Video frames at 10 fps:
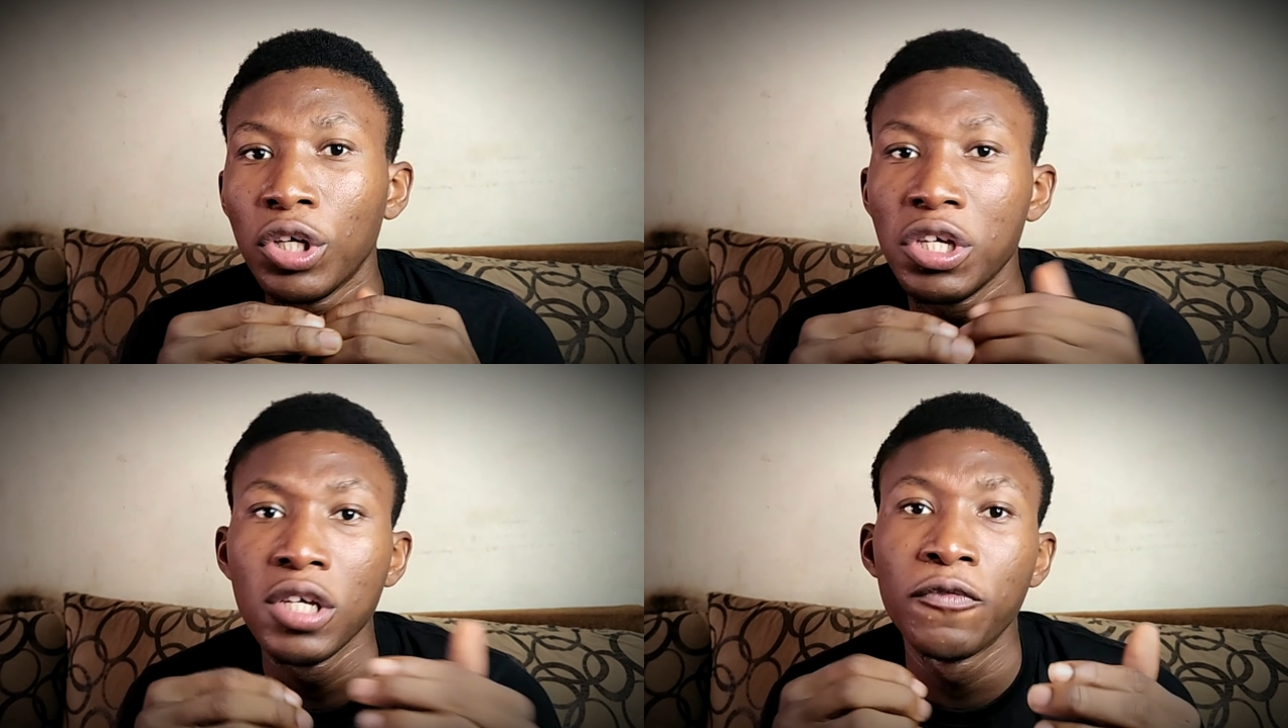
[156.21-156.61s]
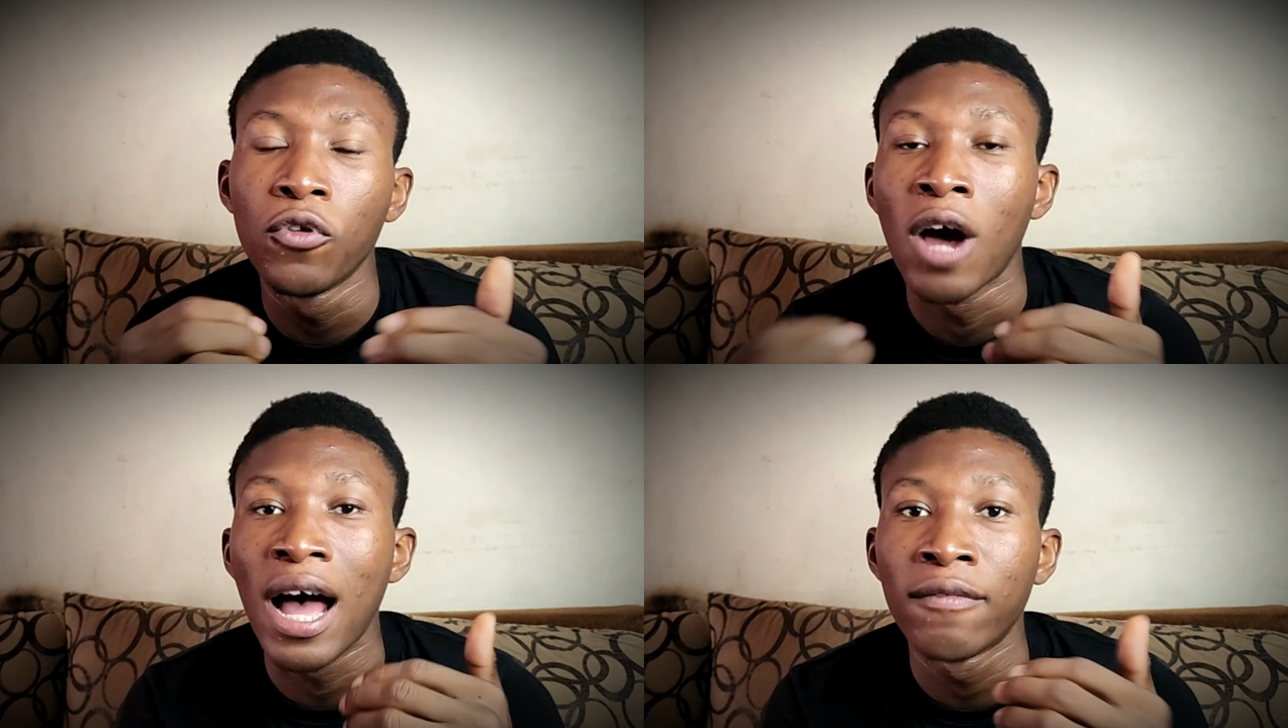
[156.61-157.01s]
If
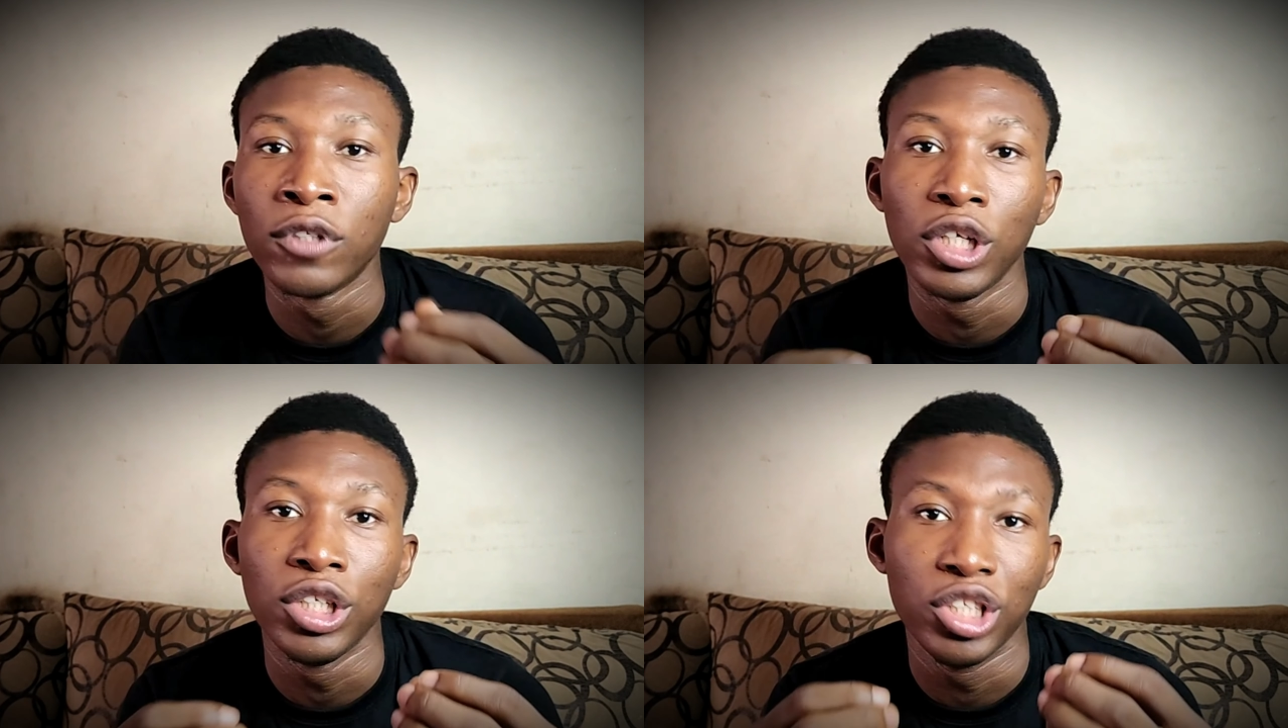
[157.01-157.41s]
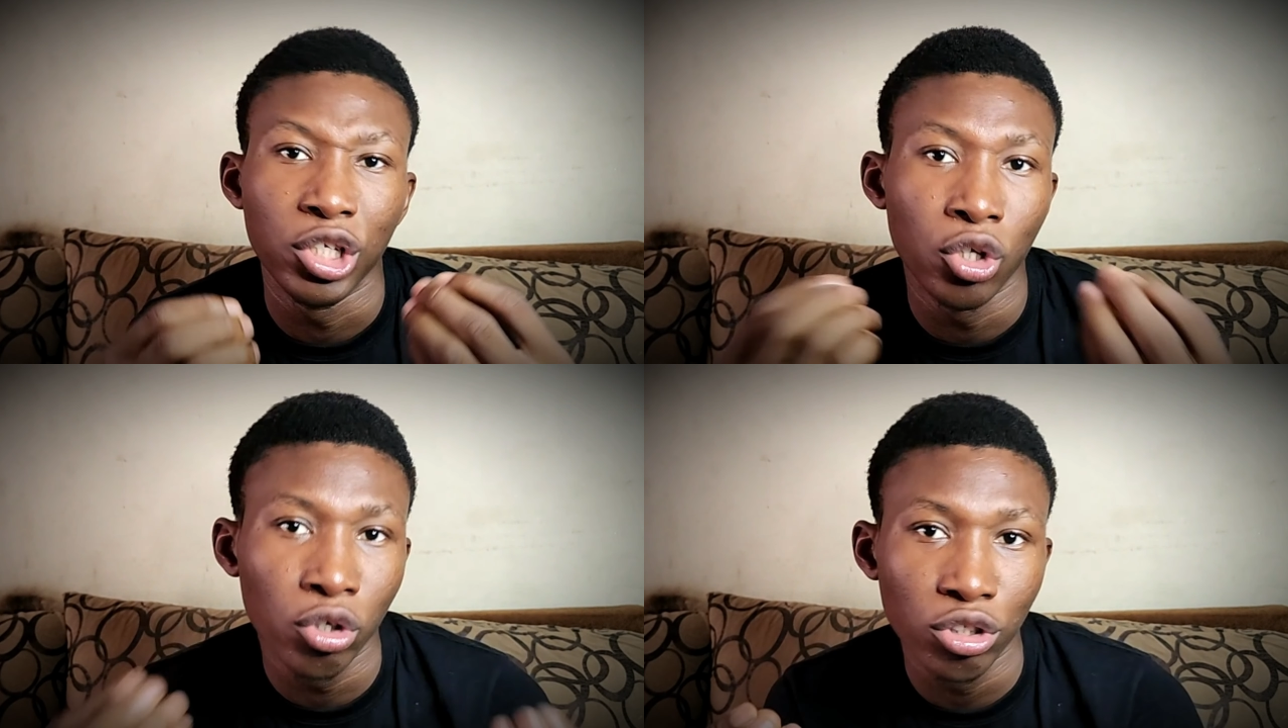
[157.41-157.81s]
you have the
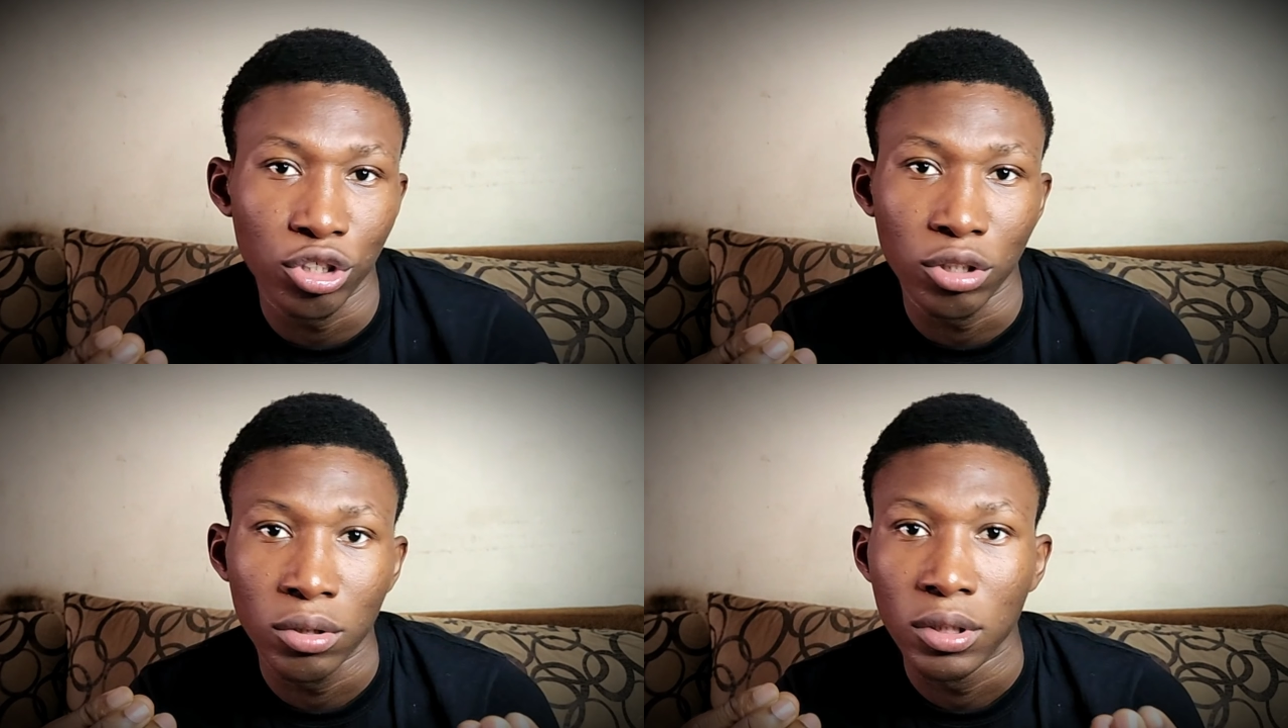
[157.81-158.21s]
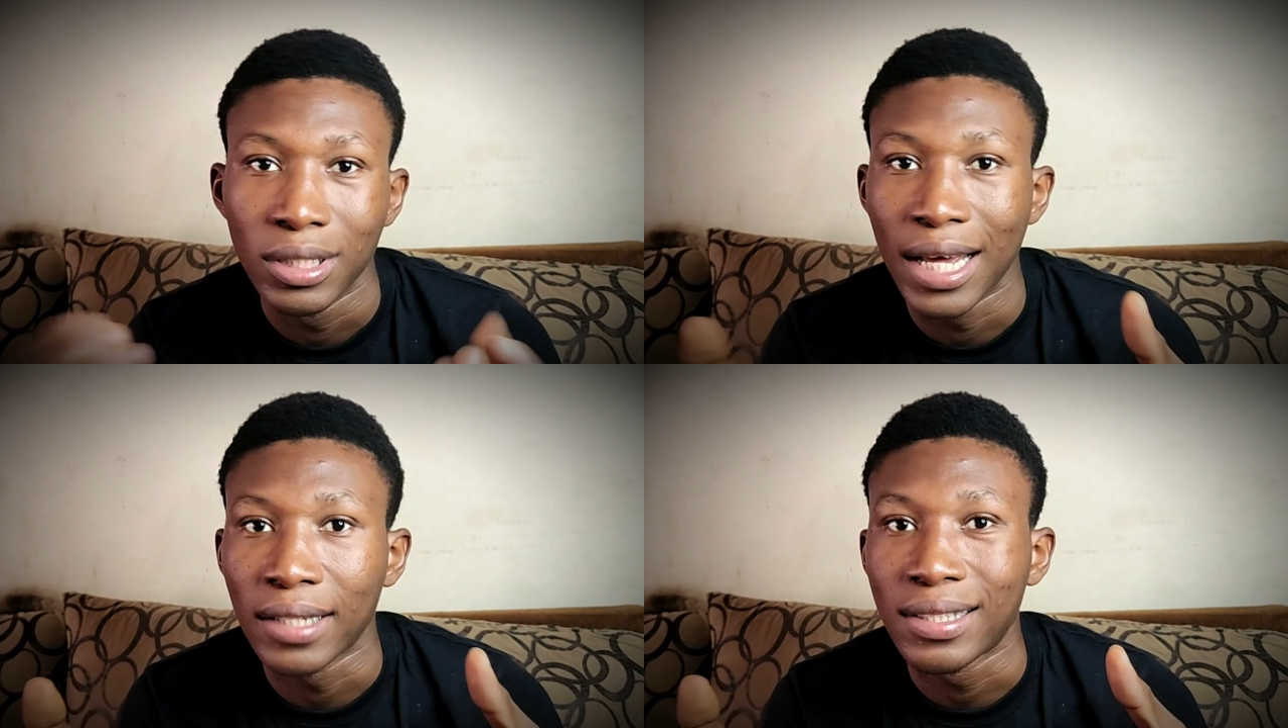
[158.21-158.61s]
nudging
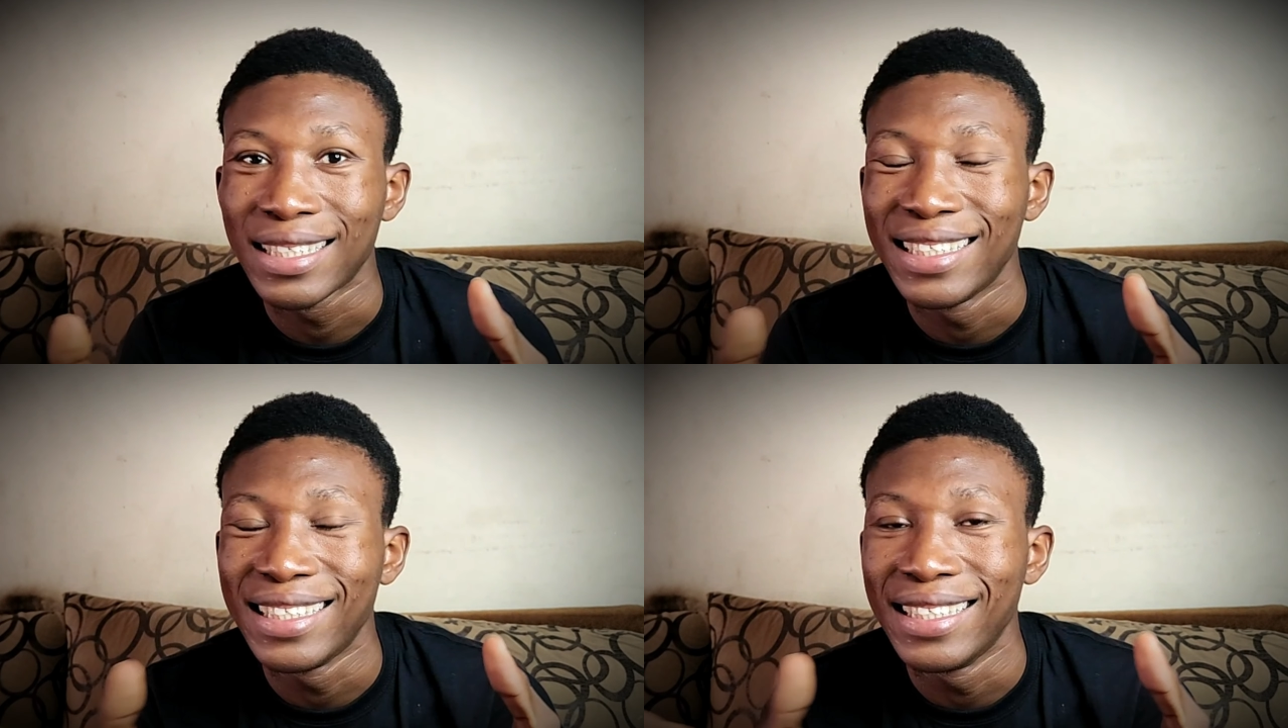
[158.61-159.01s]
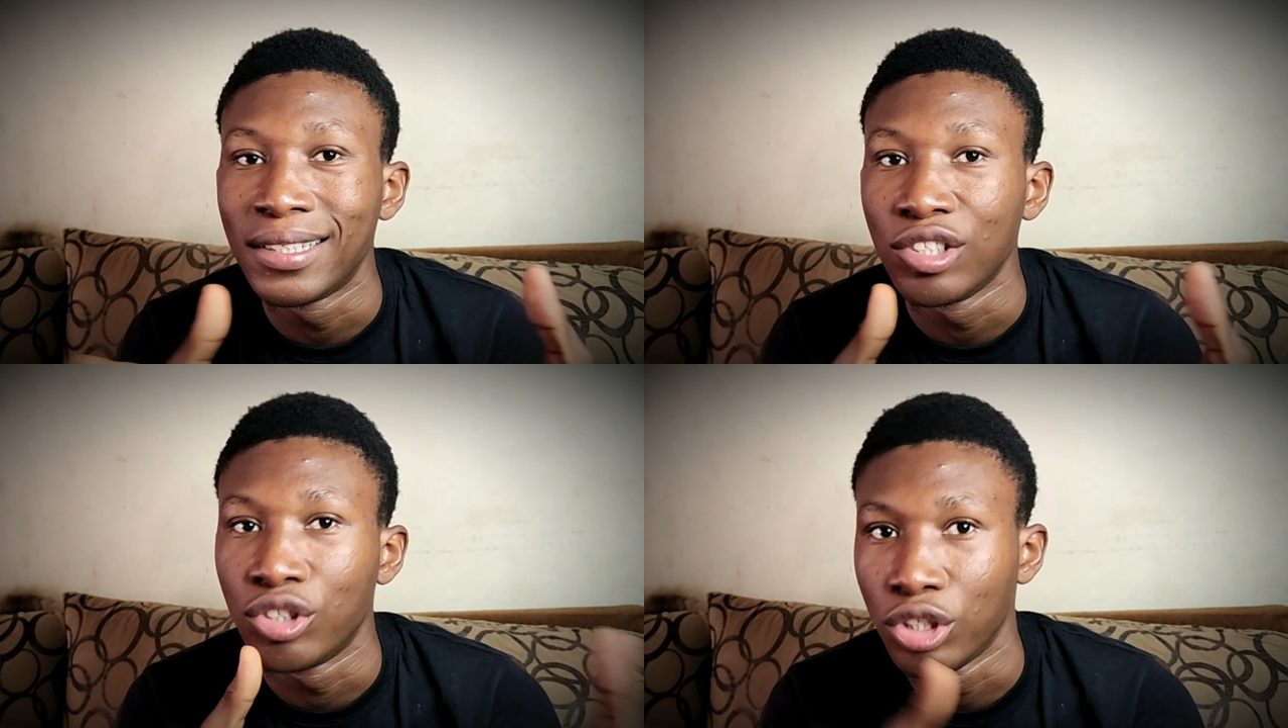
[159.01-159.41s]
that it
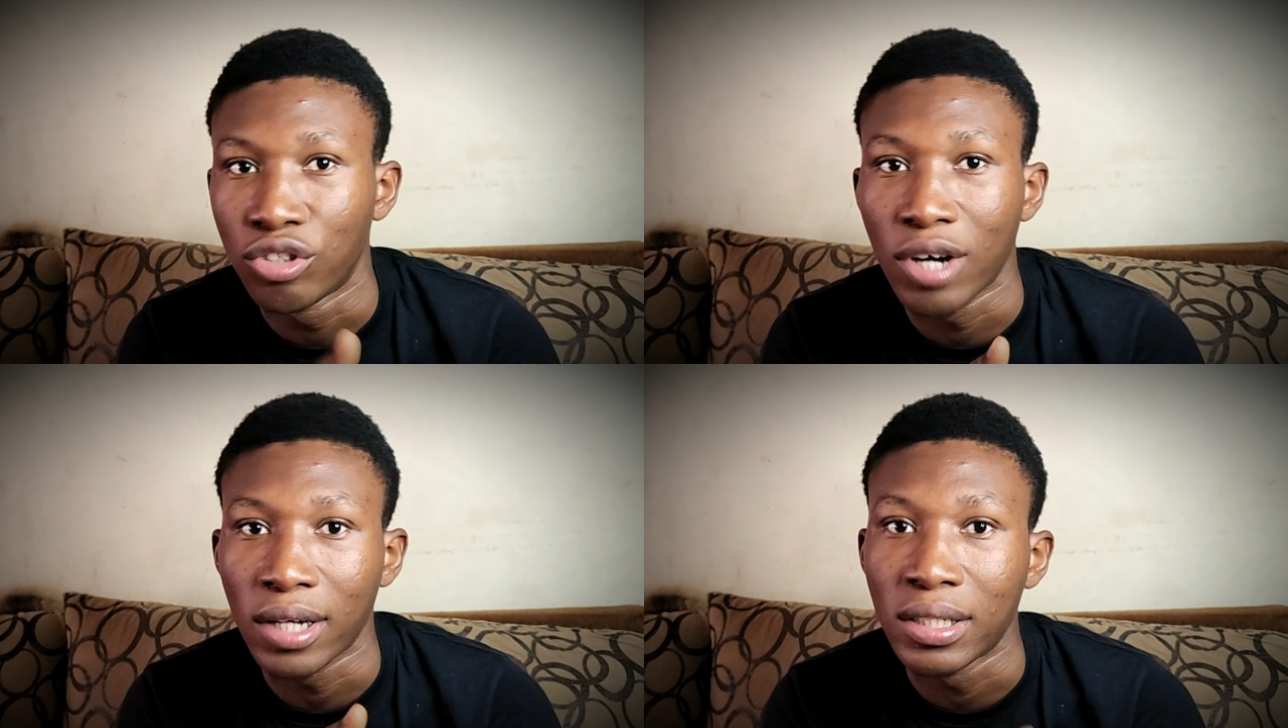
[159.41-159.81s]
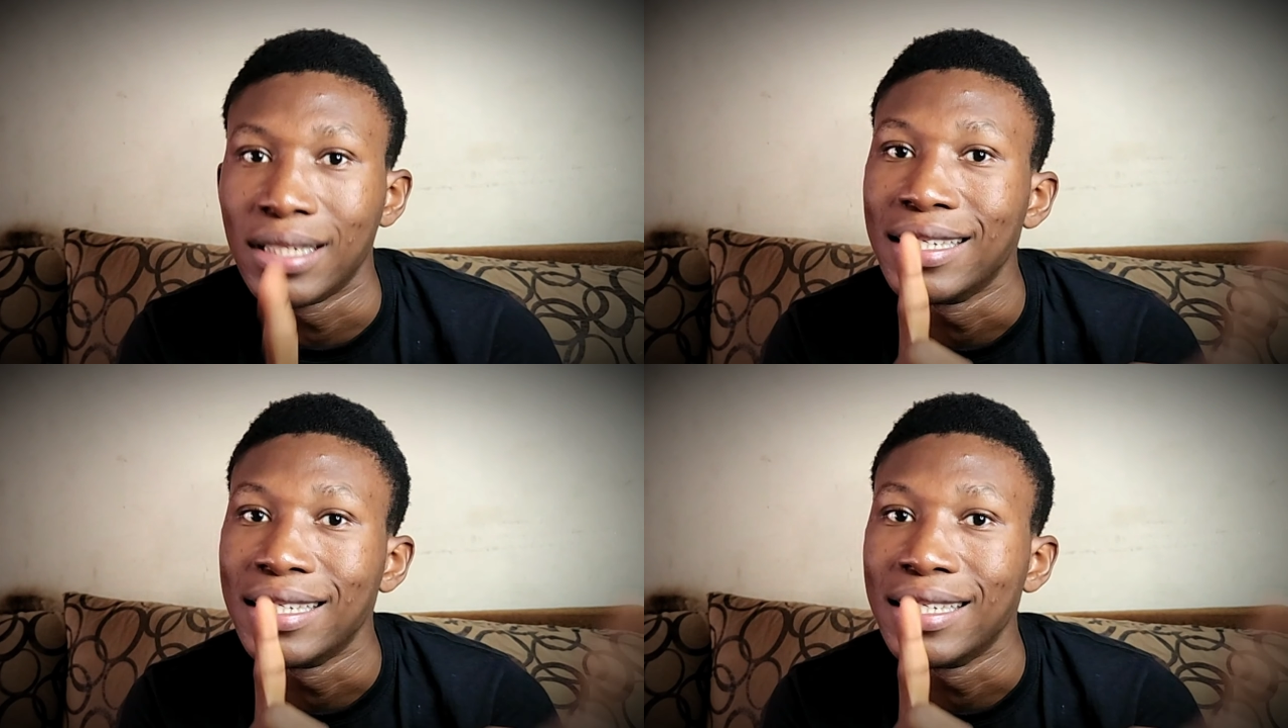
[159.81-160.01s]
is distracting,